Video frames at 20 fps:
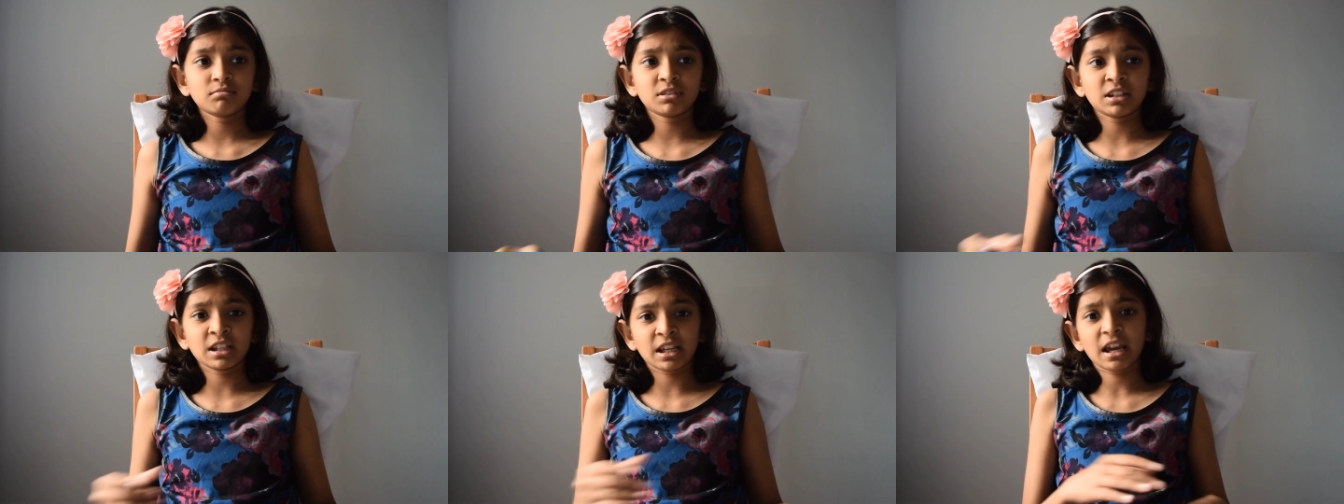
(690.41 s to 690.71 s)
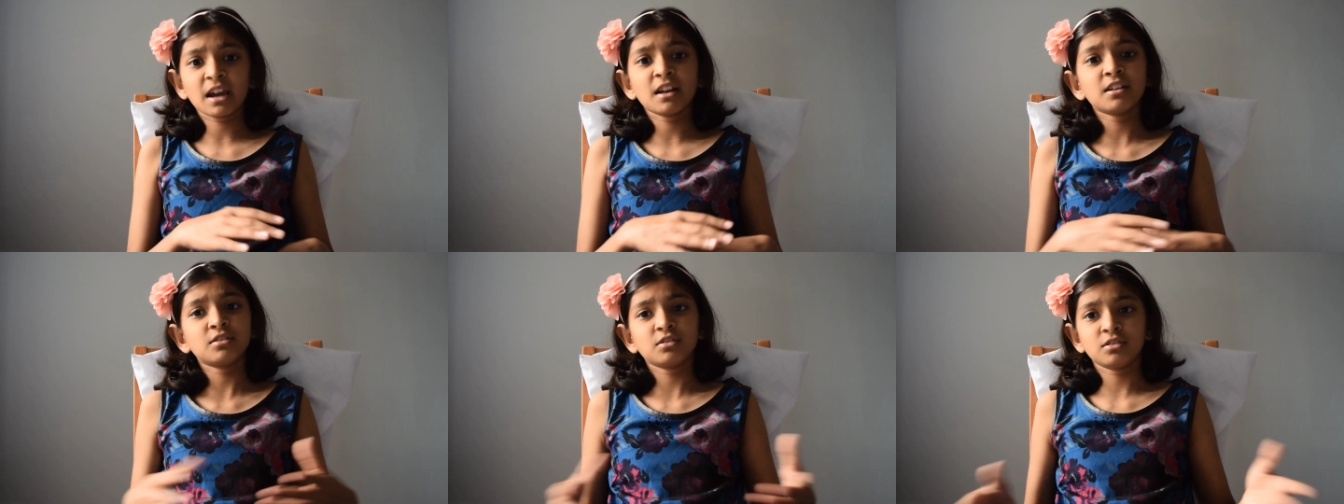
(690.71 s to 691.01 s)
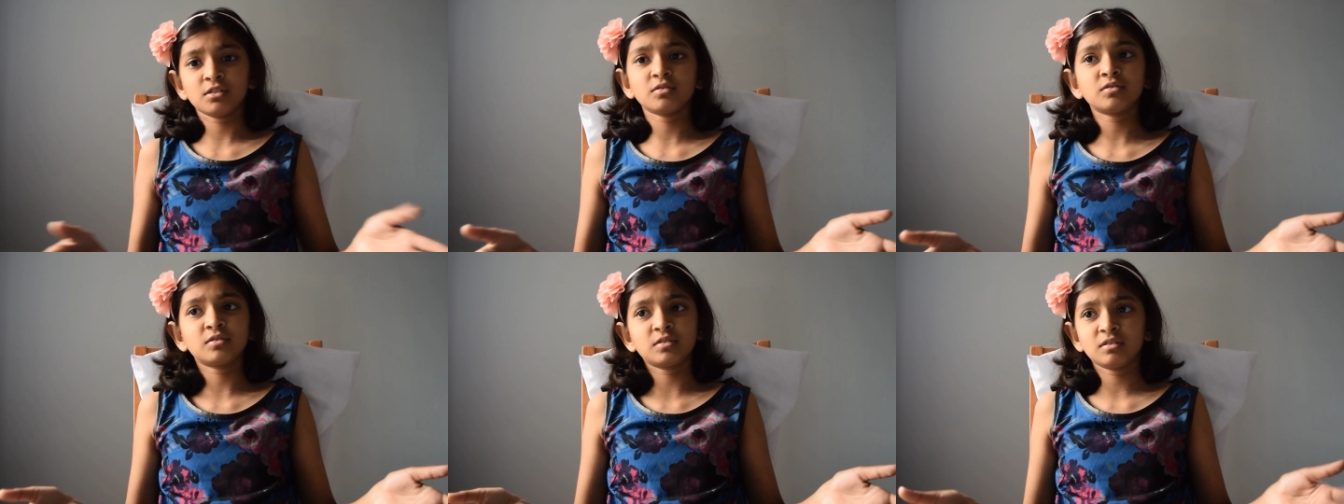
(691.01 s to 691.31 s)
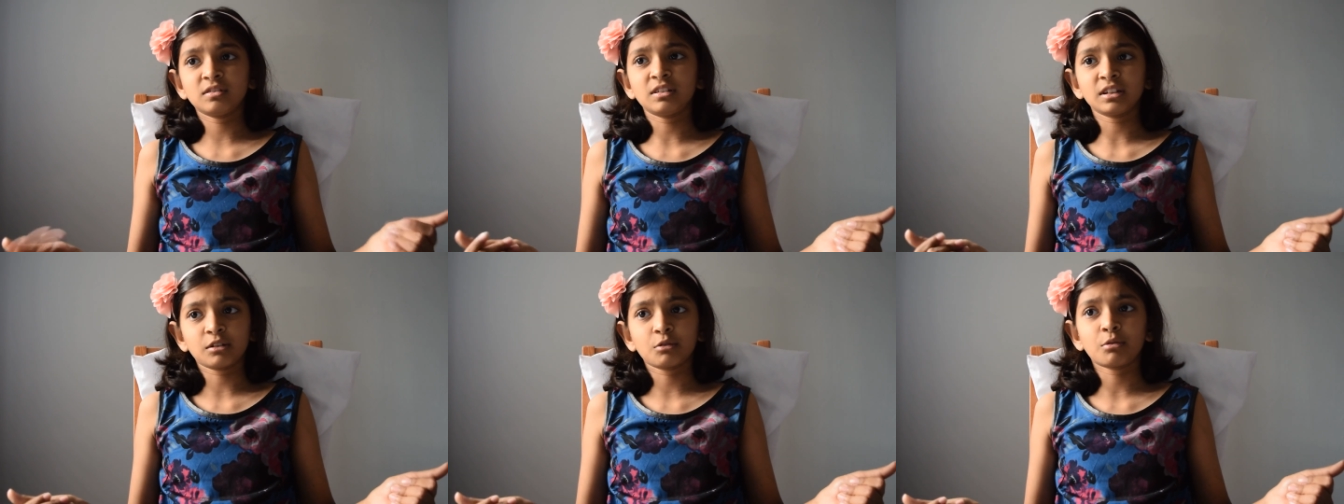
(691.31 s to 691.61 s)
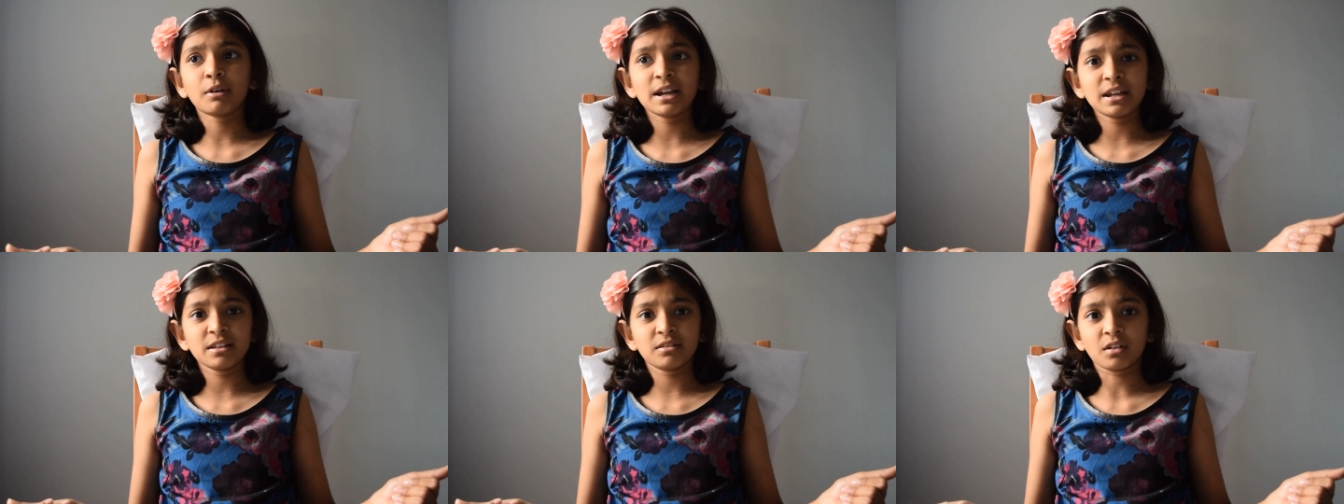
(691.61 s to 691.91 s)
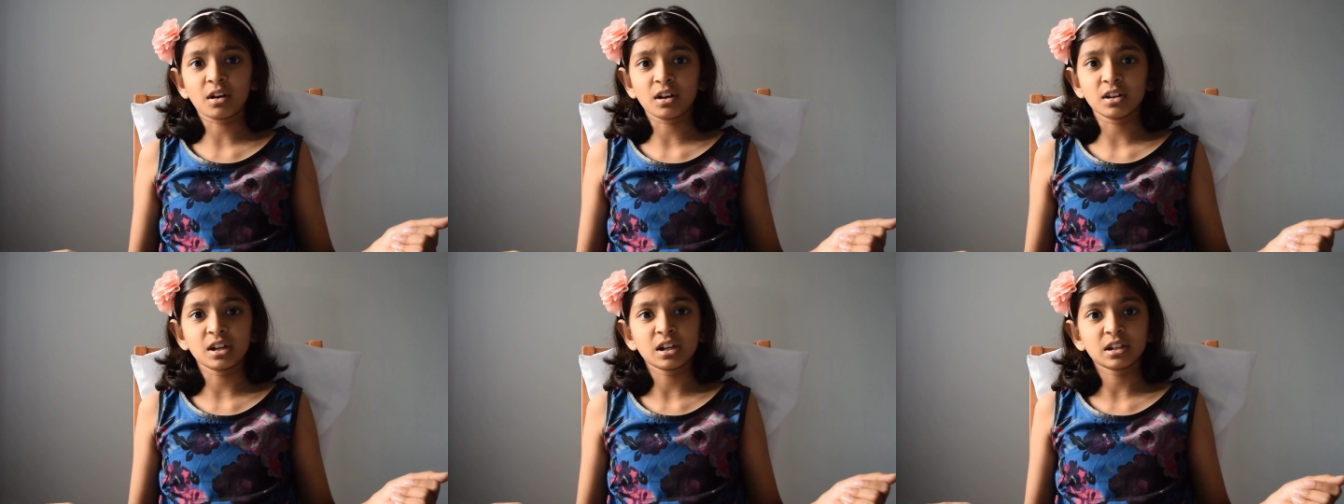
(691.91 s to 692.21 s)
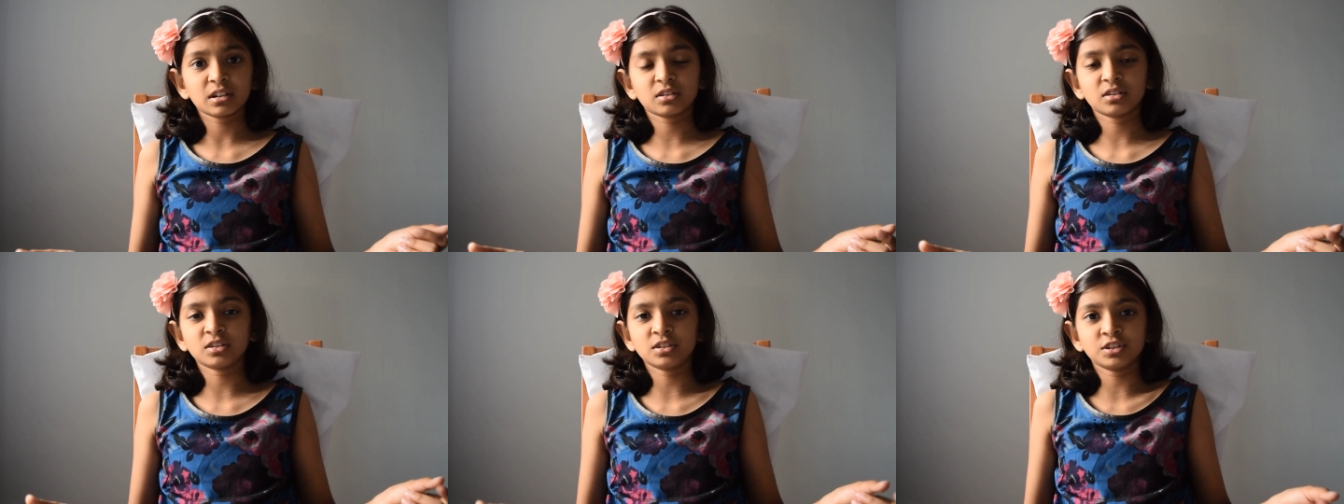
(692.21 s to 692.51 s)
the end of the quasar
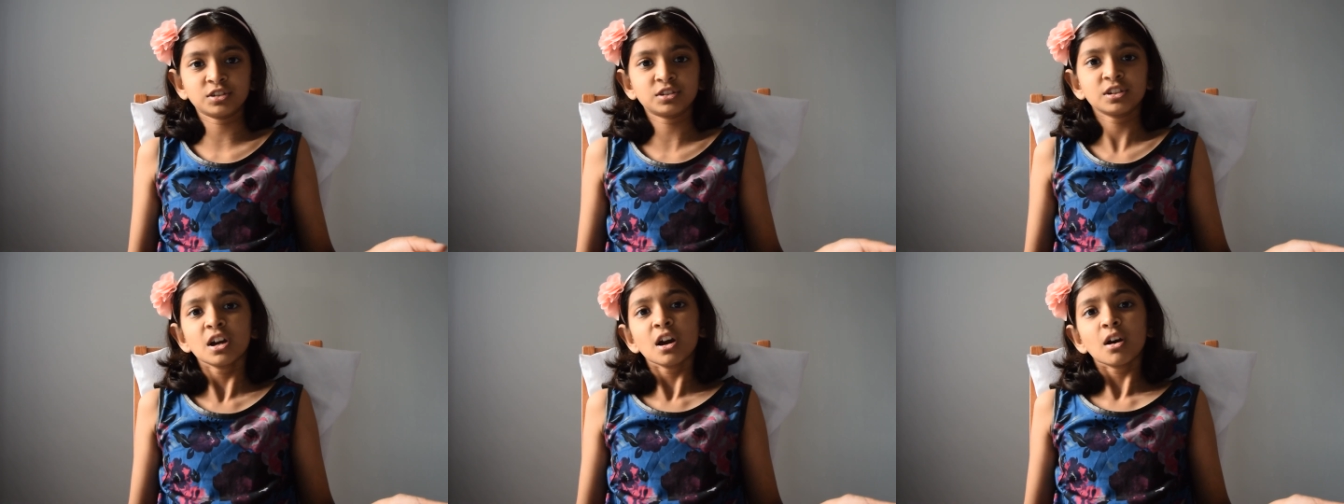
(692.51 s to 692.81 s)
yet, because